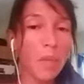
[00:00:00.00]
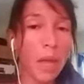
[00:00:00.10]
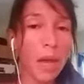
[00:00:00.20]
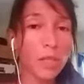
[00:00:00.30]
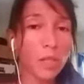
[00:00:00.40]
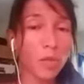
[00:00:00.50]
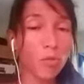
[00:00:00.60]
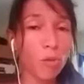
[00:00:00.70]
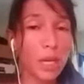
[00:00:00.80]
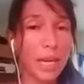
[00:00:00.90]
it has
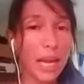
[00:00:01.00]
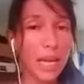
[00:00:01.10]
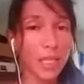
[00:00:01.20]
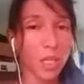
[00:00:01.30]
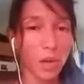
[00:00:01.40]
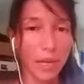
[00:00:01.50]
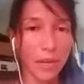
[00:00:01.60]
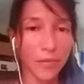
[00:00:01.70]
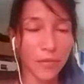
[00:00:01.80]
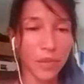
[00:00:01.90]
some really nice
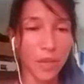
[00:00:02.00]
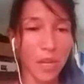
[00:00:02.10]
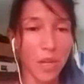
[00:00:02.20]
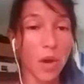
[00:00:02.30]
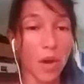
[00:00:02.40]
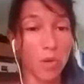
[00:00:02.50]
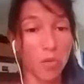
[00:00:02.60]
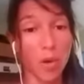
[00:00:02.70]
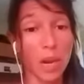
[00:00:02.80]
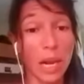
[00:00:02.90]
cliff that you can
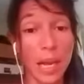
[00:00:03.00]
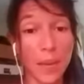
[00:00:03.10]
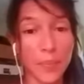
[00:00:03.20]
rock climb.